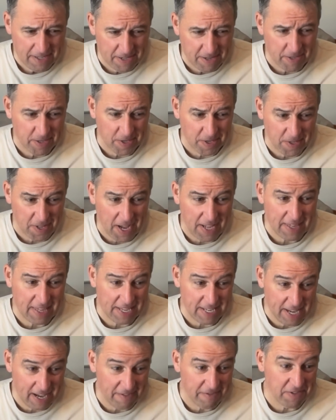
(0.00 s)
There's a lot
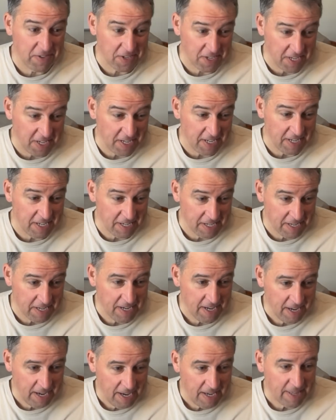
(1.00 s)
that I've seen
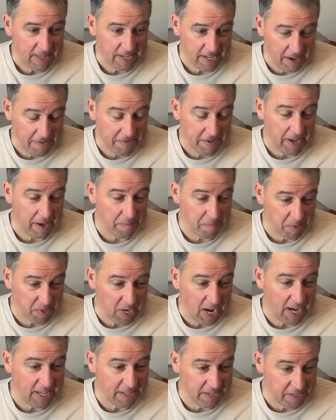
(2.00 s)
that I've kept
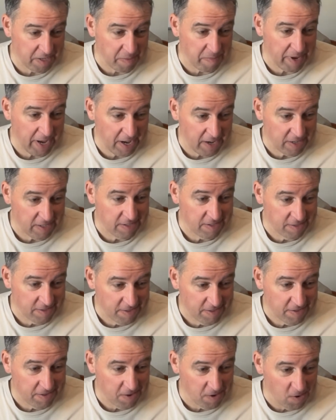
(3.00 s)
silent about
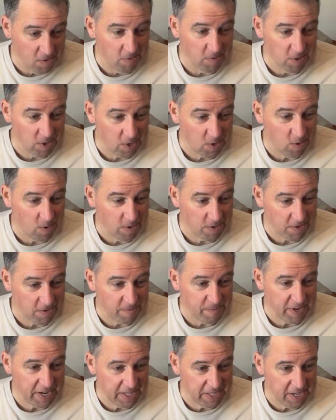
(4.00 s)
over the course
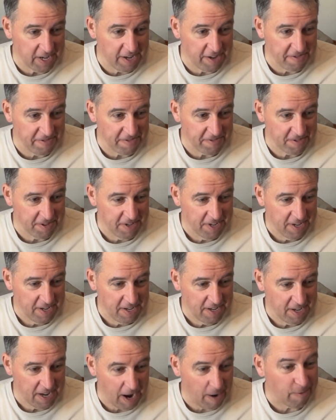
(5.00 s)
of my life.
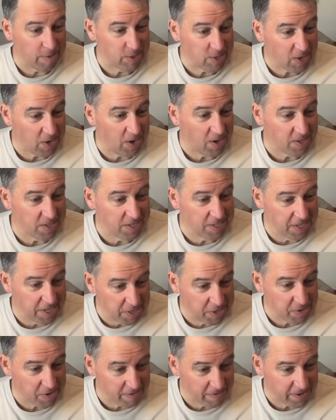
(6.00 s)
I was called an
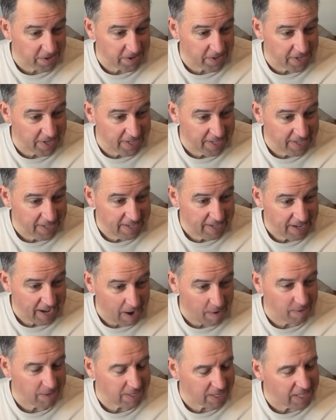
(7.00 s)
introvert.
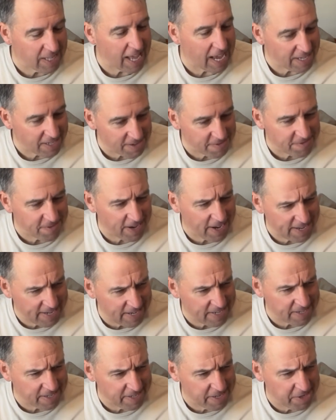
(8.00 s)
I was classified
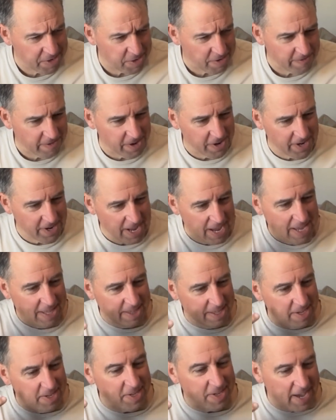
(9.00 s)
as an introvert.
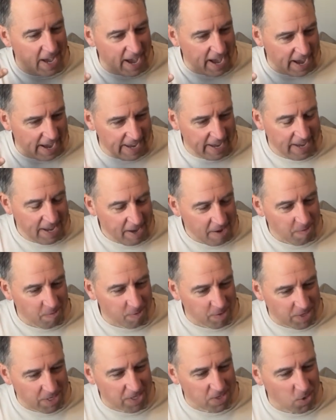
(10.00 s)
This guy
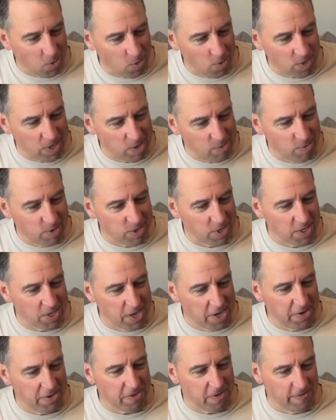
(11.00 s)
was told he was an
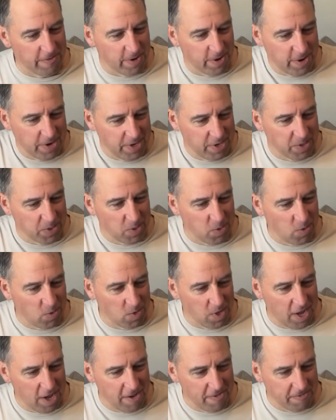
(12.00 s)
introvert his whole
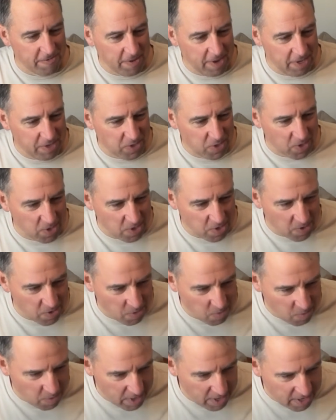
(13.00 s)
life. And so you
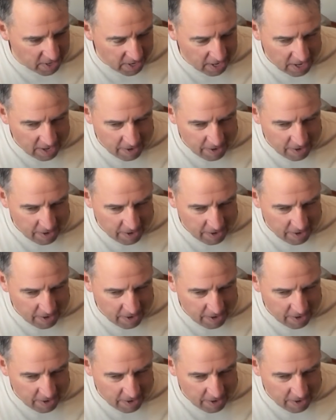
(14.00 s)
know what?